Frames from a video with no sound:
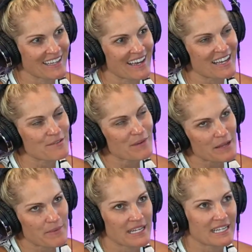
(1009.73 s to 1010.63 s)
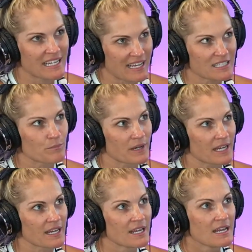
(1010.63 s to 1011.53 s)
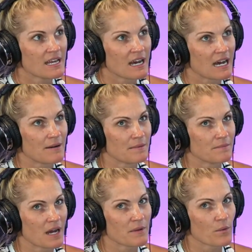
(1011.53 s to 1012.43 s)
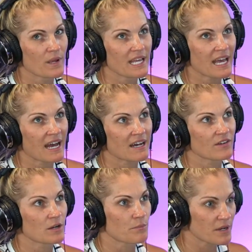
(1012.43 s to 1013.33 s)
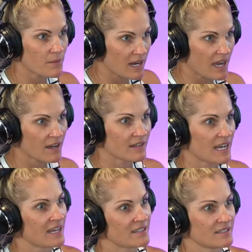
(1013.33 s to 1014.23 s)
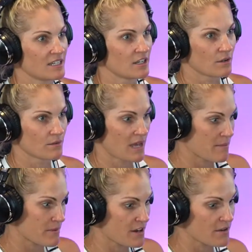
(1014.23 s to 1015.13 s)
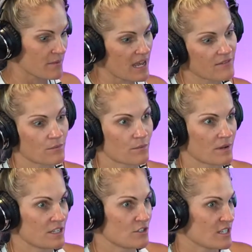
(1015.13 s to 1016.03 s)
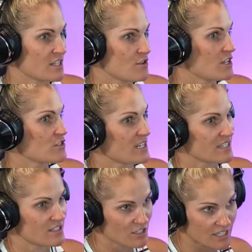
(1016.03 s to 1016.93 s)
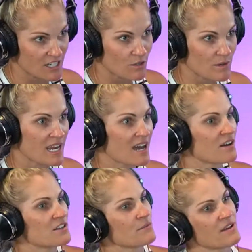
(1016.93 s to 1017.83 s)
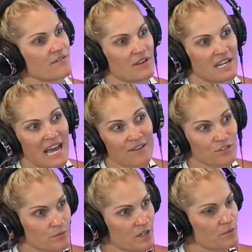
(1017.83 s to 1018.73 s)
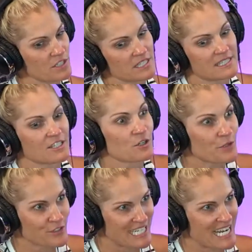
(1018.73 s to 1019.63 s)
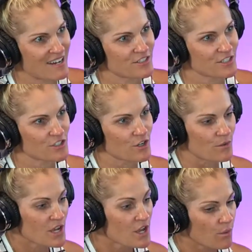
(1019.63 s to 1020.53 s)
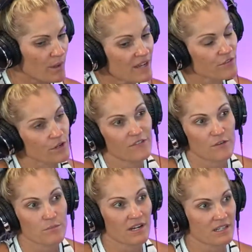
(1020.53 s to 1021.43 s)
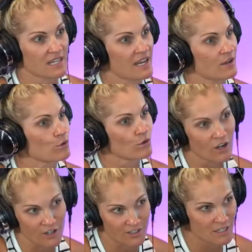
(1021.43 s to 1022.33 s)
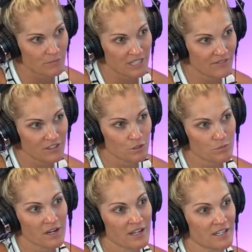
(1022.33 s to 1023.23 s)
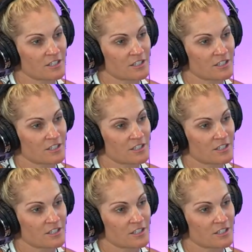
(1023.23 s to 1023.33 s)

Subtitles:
Yeah, in my opinion, yes. But we have a pre-workout at Burn. We have a drink that you can drink during your workout, and we have an after burn, which is your protein after. So we have 3 different products. I wholeheartedly believe in those products.